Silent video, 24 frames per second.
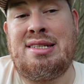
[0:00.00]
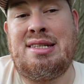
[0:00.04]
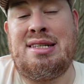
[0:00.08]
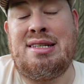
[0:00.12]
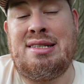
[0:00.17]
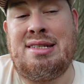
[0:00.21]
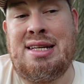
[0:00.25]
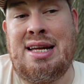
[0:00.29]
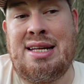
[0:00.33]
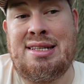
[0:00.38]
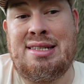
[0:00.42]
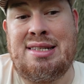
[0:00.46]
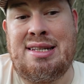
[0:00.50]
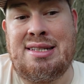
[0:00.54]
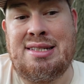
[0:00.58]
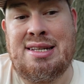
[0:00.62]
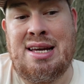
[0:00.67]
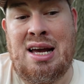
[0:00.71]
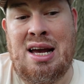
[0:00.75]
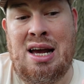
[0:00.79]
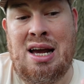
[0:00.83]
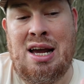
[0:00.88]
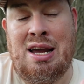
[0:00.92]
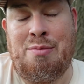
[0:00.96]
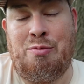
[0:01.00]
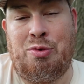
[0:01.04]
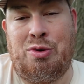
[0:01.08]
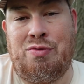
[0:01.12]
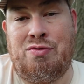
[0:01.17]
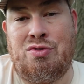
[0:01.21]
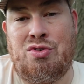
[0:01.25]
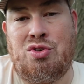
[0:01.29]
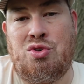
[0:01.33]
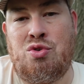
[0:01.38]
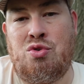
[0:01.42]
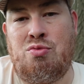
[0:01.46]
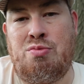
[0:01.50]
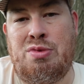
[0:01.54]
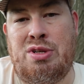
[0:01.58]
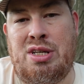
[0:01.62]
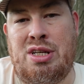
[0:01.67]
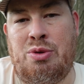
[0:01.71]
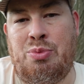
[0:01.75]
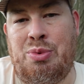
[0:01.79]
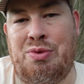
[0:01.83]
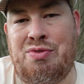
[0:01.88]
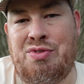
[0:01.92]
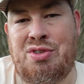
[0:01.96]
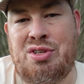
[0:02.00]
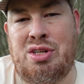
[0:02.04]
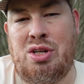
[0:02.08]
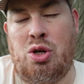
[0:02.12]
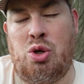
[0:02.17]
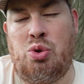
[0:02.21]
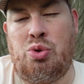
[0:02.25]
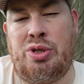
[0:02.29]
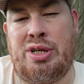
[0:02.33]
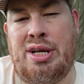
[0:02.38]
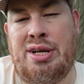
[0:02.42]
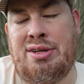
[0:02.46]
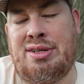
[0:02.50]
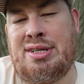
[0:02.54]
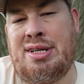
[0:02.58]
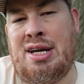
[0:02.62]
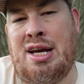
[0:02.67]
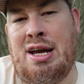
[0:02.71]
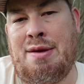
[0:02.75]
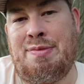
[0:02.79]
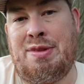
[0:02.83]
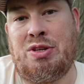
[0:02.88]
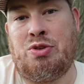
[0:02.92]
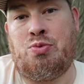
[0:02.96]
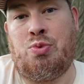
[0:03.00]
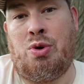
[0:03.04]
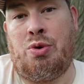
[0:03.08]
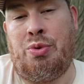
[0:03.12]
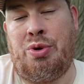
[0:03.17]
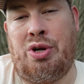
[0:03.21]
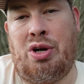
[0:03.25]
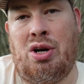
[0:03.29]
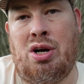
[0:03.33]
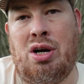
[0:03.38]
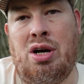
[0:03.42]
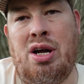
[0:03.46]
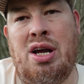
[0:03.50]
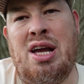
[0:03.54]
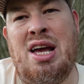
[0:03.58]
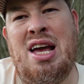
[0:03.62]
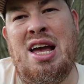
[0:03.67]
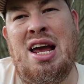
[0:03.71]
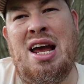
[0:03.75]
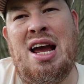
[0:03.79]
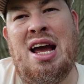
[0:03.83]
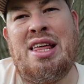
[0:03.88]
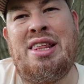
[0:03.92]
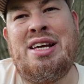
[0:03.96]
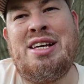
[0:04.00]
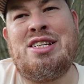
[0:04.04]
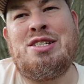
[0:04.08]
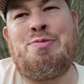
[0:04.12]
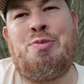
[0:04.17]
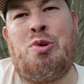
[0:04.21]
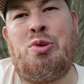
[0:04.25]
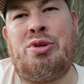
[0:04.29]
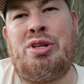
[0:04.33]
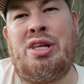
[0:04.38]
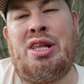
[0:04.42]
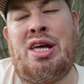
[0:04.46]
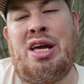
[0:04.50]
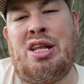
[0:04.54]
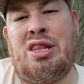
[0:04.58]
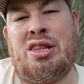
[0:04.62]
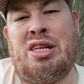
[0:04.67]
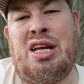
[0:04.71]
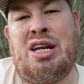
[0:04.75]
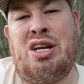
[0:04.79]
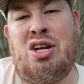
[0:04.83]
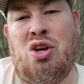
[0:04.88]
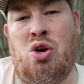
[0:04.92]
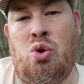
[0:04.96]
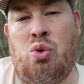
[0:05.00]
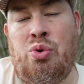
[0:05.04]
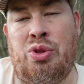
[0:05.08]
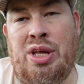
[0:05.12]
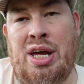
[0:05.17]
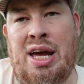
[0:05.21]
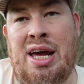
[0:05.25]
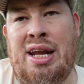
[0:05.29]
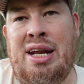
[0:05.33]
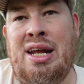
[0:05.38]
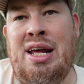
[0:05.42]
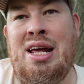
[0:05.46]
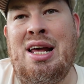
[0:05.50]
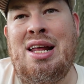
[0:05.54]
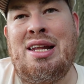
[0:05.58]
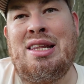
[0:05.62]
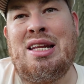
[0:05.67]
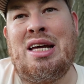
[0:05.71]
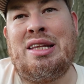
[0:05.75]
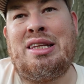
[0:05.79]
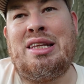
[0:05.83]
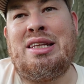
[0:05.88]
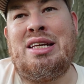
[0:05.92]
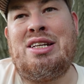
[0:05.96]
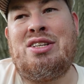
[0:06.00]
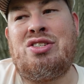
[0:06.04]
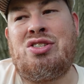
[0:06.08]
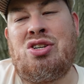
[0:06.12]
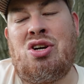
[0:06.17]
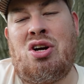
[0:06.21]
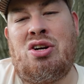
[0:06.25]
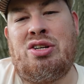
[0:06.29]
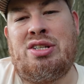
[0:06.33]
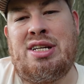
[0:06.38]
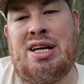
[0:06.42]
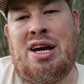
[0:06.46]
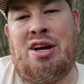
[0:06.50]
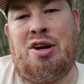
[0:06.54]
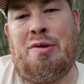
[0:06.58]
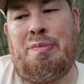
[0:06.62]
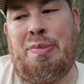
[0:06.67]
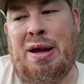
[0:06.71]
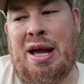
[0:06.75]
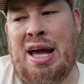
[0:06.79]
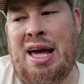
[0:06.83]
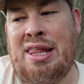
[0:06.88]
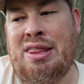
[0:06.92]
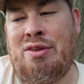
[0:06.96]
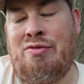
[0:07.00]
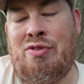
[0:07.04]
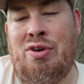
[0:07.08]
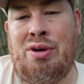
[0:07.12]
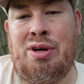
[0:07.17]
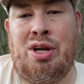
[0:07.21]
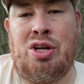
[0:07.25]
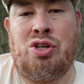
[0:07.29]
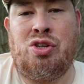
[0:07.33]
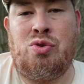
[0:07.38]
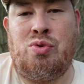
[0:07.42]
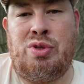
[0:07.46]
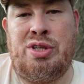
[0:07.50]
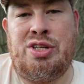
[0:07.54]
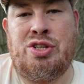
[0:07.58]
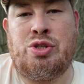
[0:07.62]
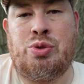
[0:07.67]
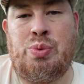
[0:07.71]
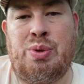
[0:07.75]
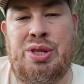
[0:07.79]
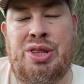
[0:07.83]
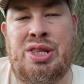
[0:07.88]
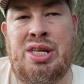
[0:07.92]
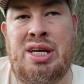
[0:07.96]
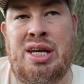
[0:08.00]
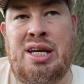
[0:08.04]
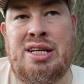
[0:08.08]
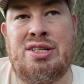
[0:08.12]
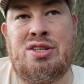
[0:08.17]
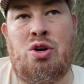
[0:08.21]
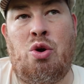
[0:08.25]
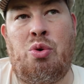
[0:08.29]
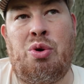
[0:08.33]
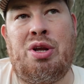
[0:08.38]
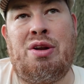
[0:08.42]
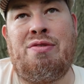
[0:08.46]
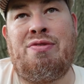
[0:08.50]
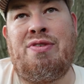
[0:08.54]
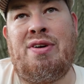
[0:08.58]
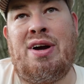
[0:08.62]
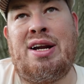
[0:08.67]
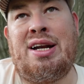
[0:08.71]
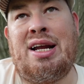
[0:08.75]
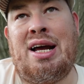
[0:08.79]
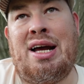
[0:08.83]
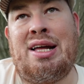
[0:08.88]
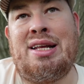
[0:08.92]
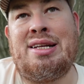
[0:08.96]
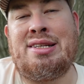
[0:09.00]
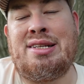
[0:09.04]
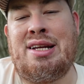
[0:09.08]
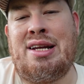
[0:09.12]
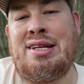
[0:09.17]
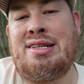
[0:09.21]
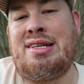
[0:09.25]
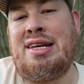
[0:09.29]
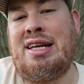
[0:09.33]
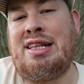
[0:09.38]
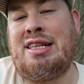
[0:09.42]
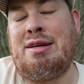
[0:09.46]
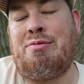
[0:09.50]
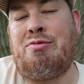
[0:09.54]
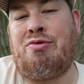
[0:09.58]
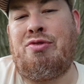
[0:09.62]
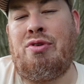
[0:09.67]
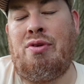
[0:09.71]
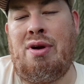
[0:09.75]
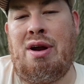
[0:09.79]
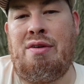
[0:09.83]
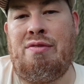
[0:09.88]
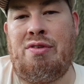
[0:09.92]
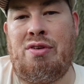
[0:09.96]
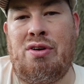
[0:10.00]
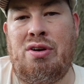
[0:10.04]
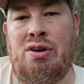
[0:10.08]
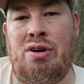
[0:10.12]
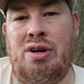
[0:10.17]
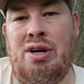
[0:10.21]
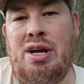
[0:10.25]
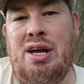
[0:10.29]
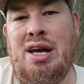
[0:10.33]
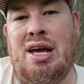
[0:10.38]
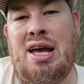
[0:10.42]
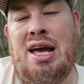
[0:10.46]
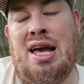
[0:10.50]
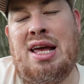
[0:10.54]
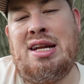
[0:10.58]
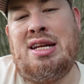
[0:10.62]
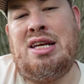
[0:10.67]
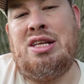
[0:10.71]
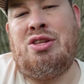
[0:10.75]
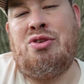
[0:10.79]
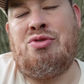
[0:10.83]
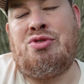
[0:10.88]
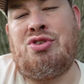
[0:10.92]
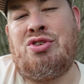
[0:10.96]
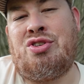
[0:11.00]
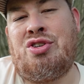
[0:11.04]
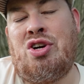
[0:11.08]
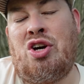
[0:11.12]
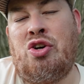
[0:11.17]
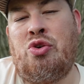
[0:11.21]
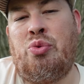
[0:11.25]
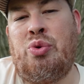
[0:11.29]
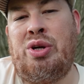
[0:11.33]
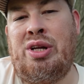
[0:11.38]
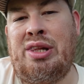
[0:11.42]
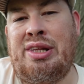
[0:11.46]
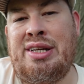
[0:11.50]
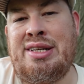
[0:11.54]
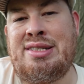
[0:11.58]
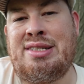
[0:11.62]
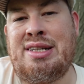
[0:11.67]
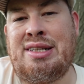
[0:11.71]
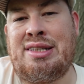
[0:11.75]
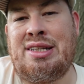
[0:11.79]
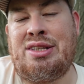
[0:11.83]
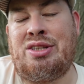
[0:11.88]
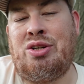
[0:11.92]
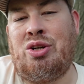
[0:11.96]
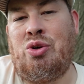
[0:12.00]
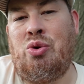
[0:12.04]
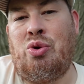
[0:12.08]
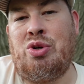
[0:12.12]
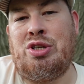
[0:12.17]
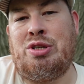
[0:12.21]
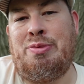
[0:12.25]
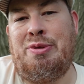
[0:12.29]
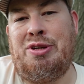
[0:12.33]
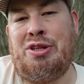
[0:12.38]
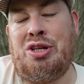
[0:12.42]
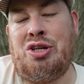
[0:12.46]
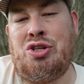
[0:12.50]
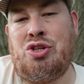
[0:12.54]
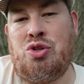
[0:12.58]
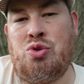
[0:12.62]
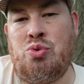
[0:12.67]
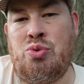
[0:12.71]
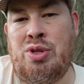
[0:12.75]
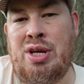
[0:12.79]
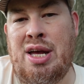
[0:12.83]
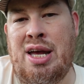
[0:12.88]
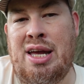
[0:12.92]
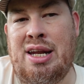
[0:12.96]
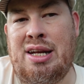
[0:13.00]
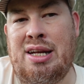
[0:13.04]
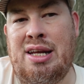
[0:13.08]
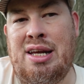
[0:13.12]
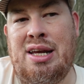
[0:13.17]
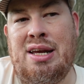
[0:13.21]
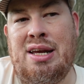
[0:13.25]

the, that's the time. We've zoomed in, we've slowed down time, that's where we are. I think it's important that they, they know that, not that they start down a path of, I'm going to do these three things, only to find out it's going to take them forever, and either it's just unrealistic that they're going to be able to do that